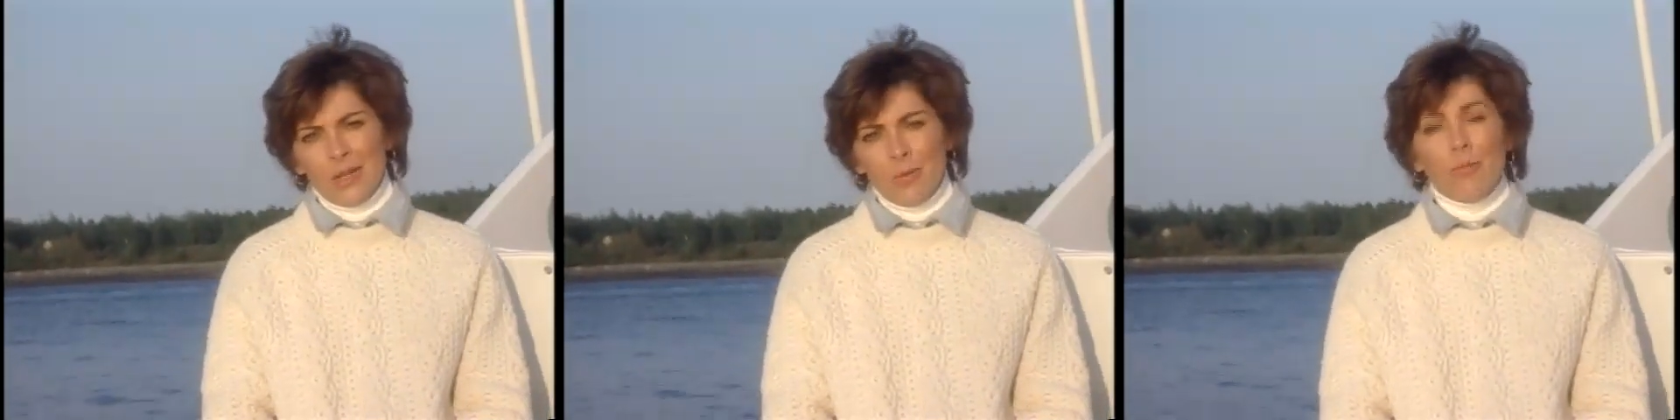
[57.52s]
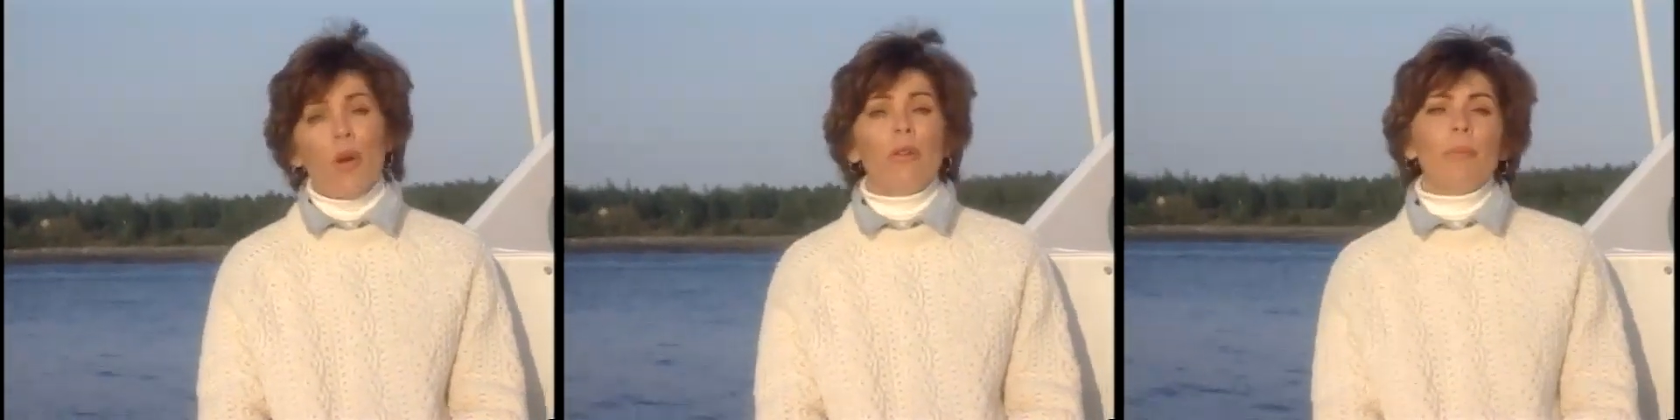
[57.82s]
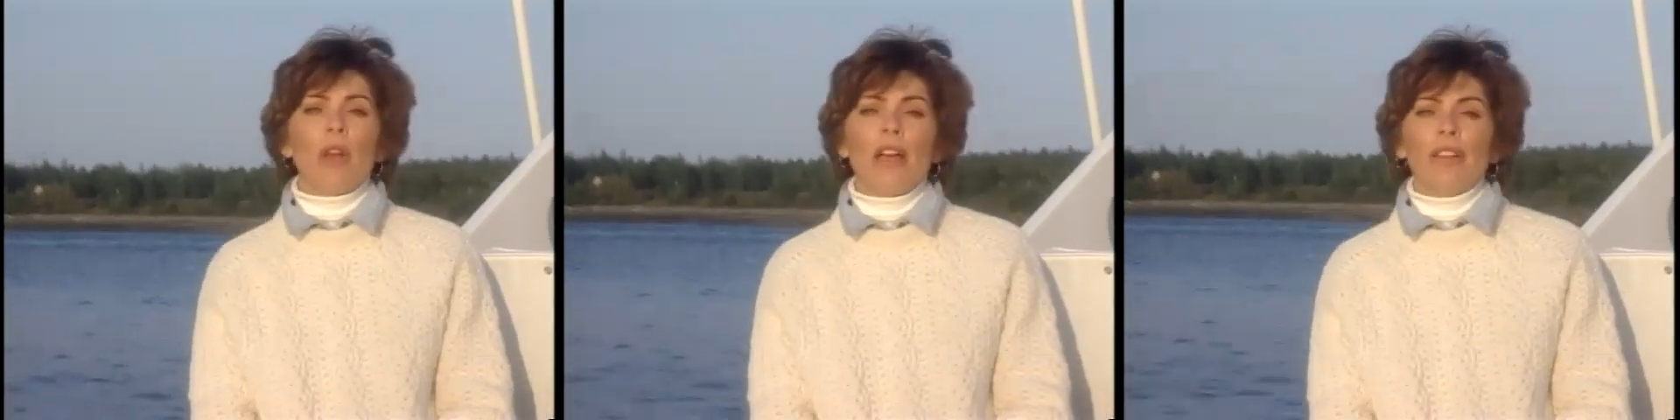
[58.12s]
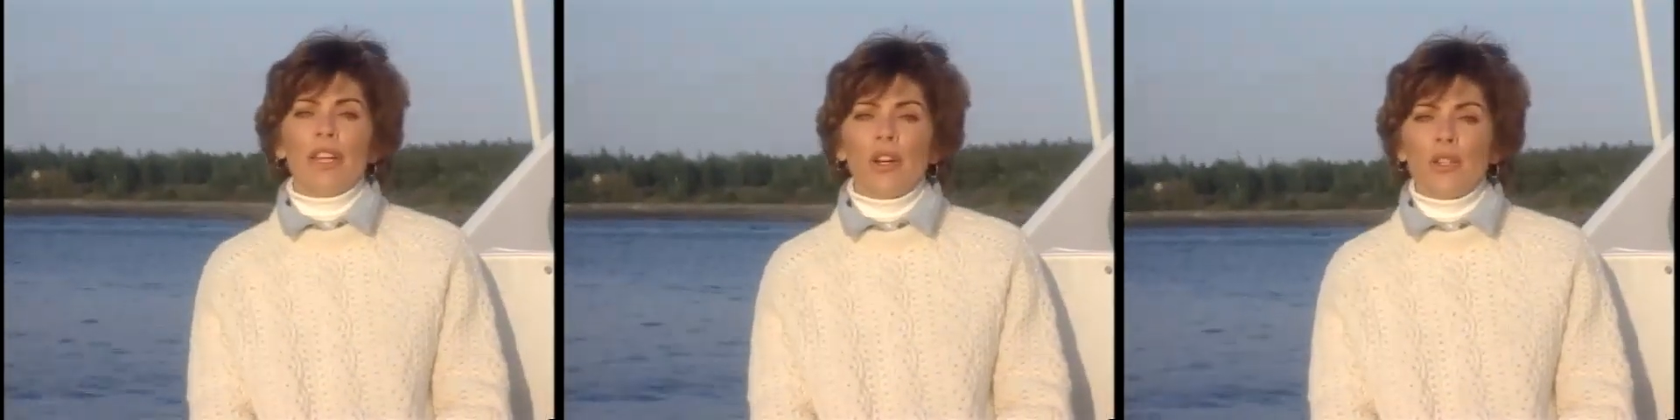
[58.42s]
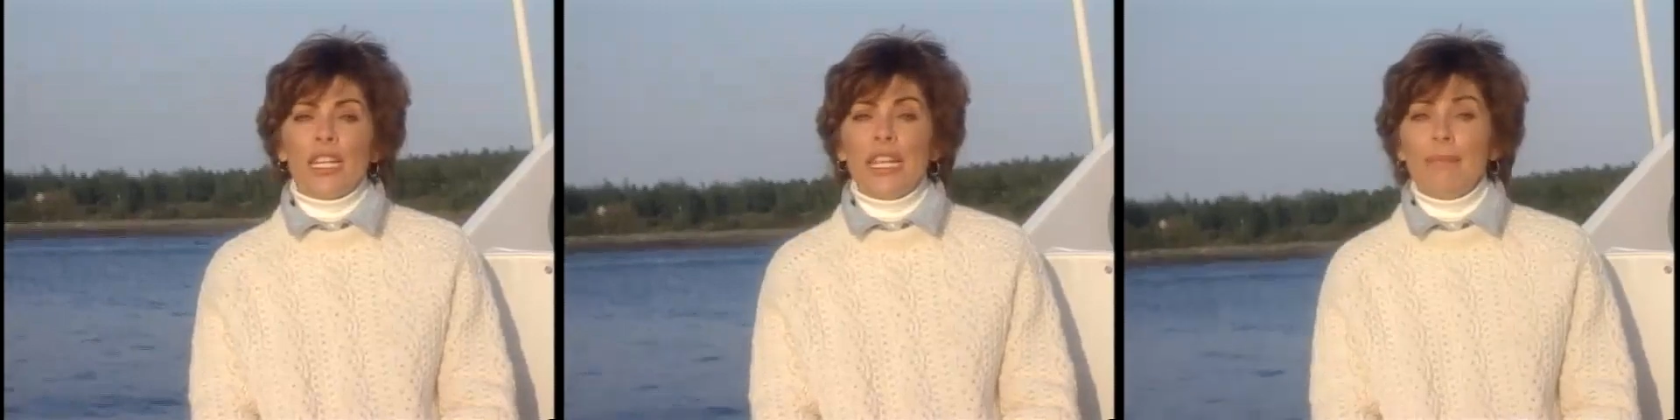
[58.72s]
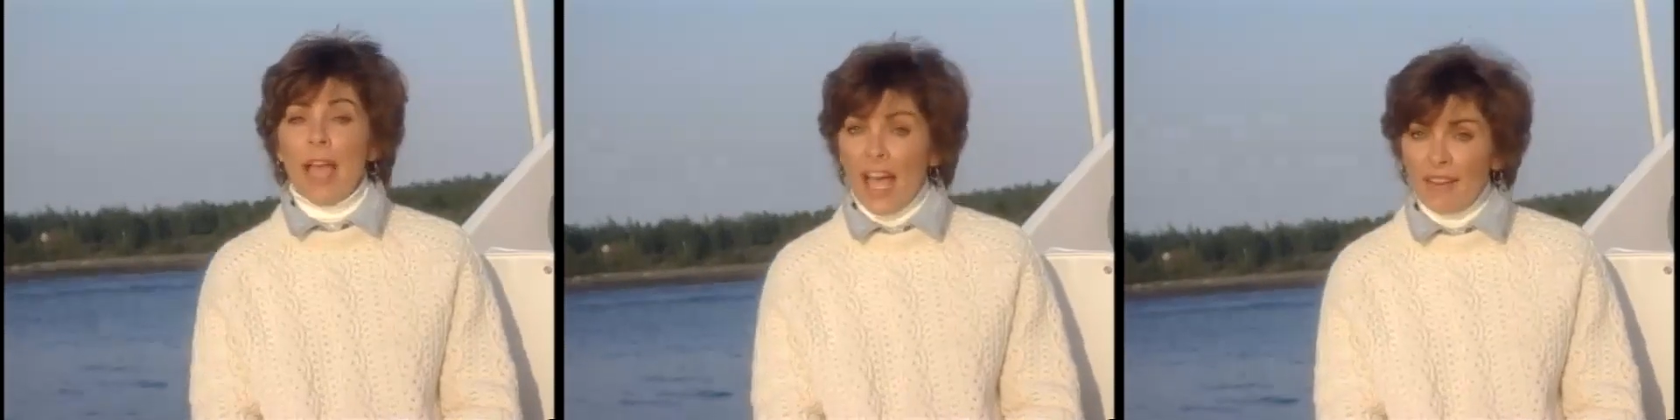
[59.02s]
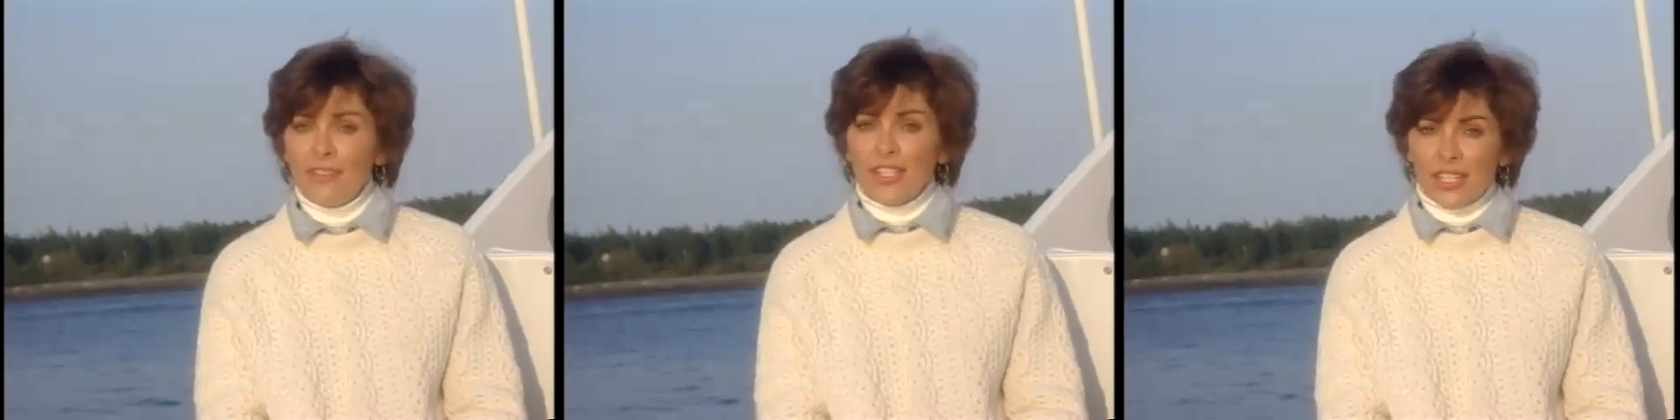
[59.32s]
Well, Moira Brown and her team
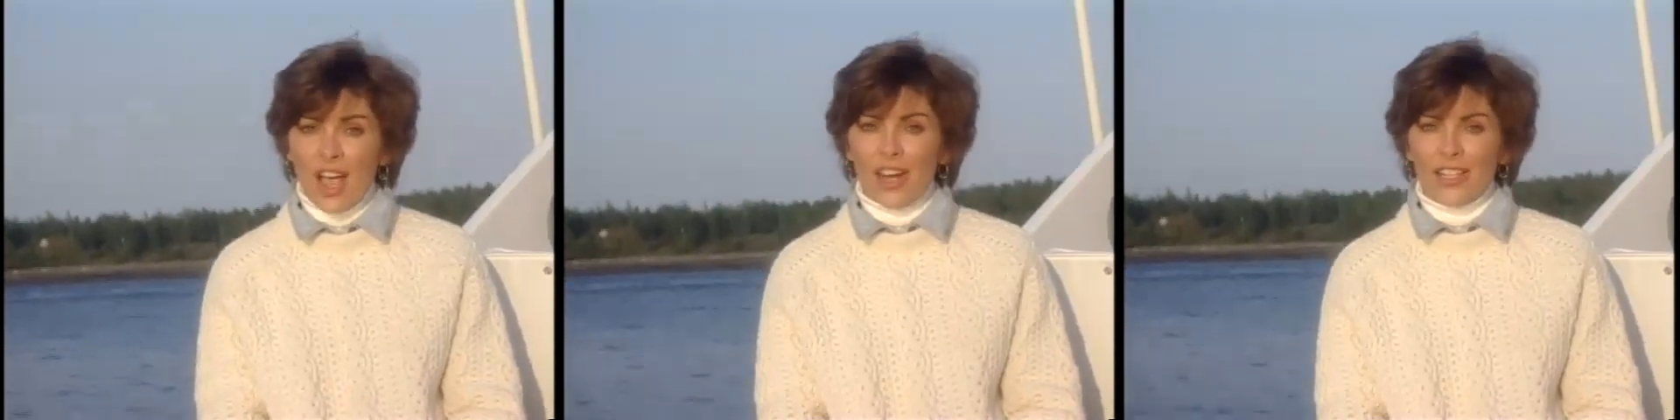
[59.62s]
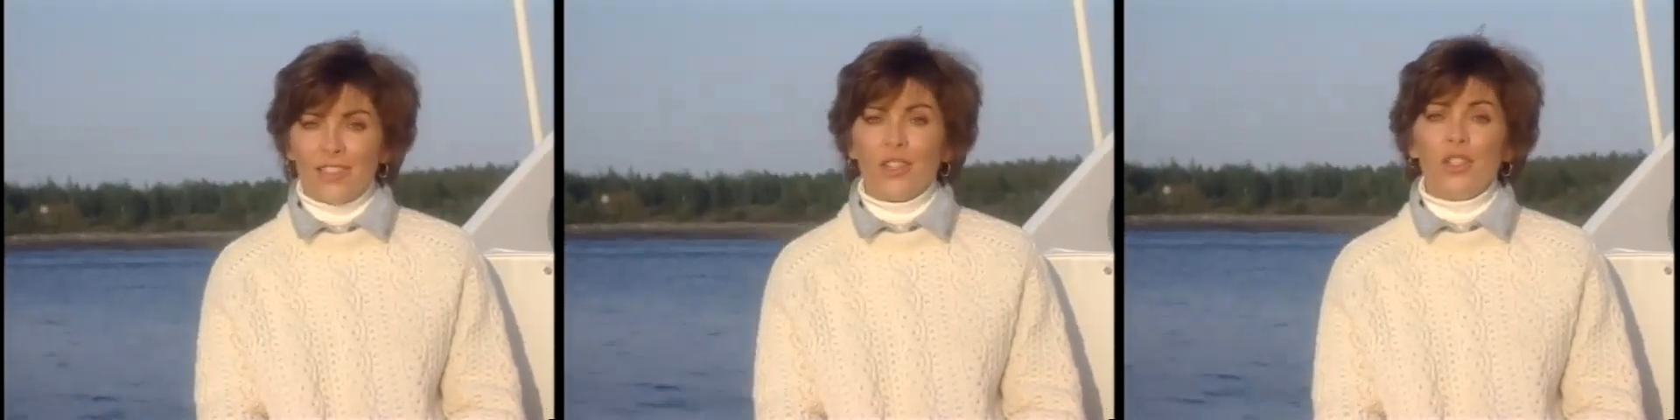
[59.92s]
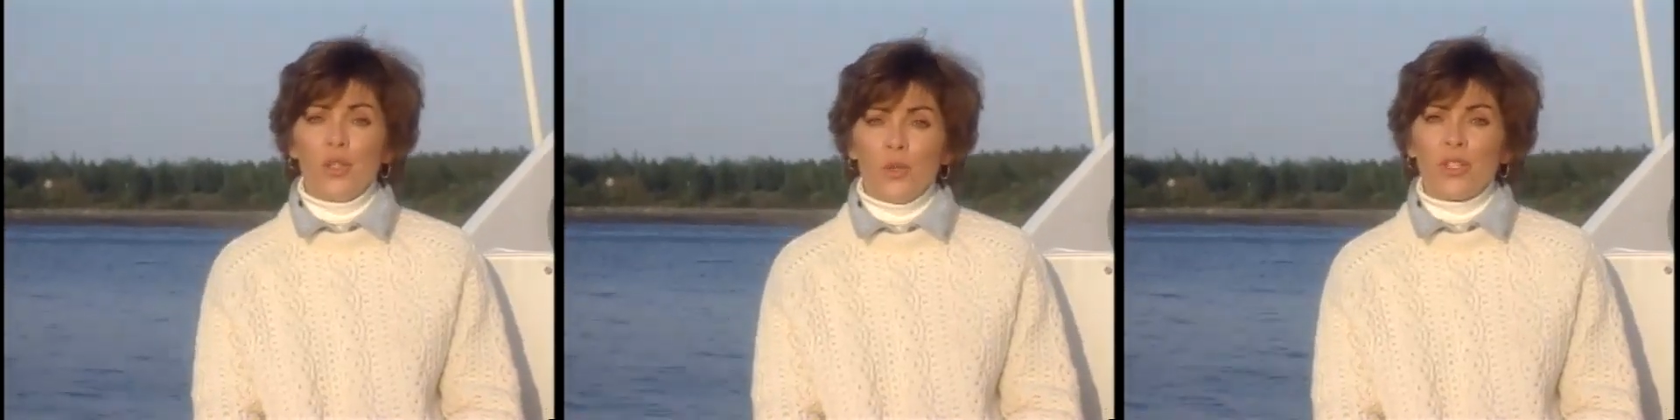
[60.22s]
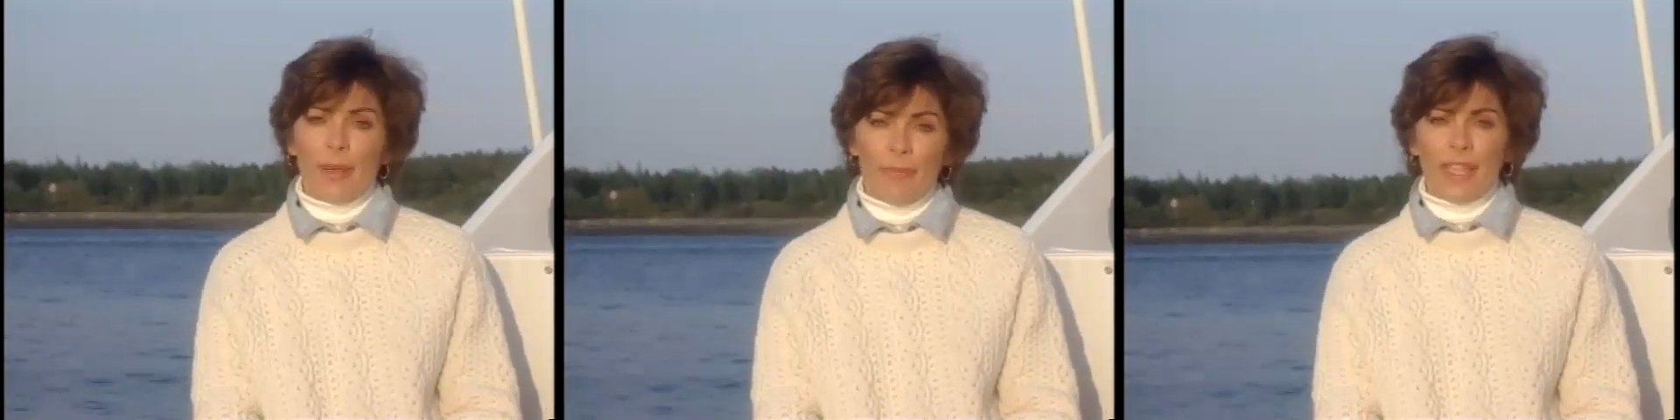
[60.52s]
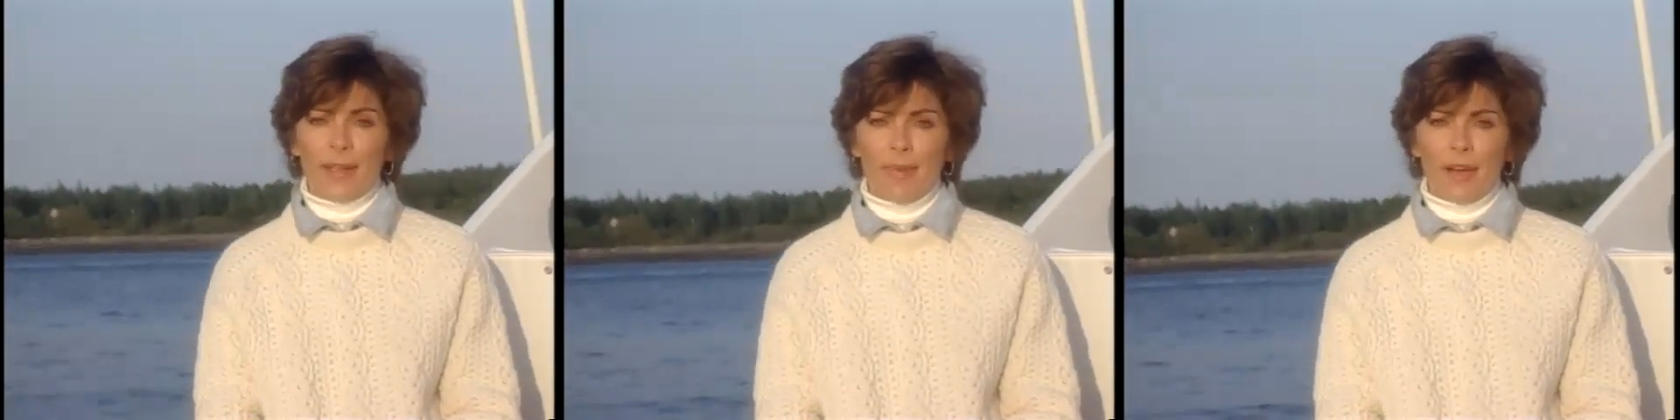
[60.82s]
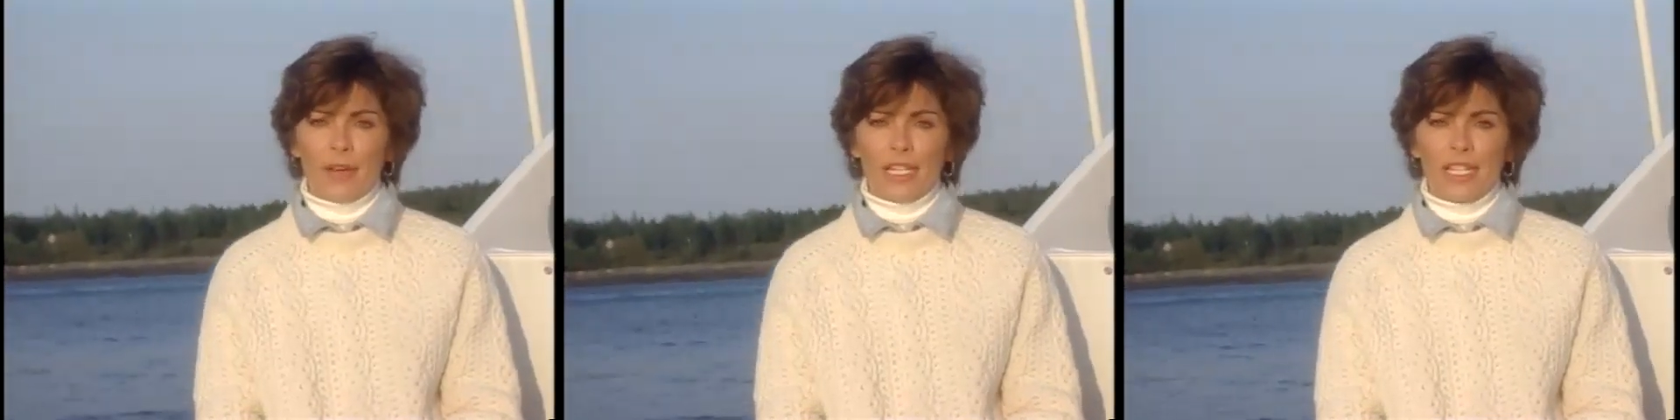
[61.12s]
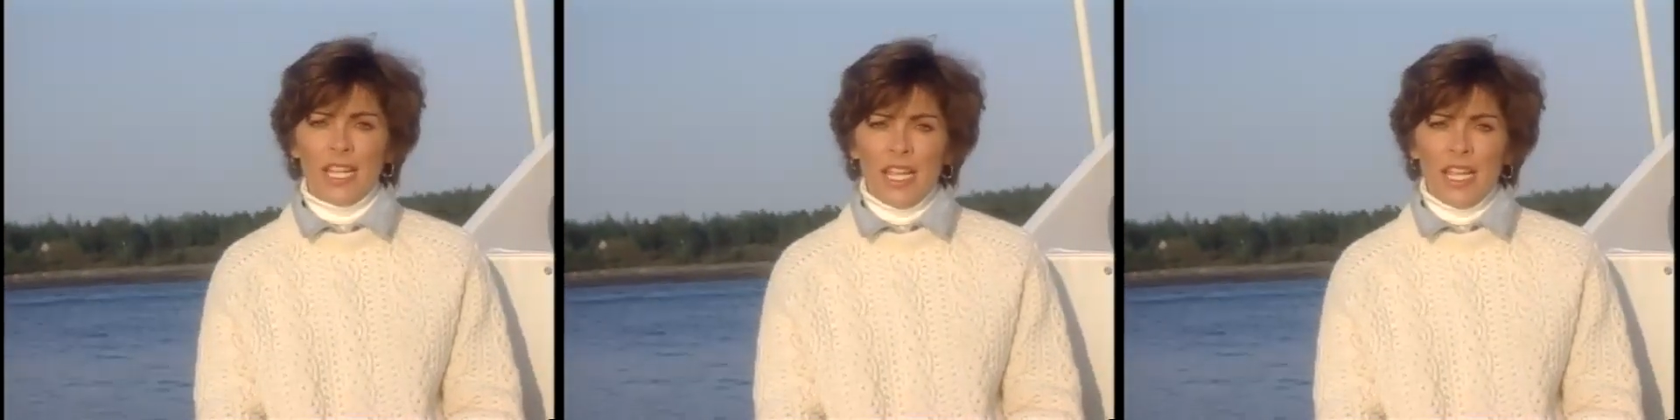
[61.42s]
have decided to do something about it.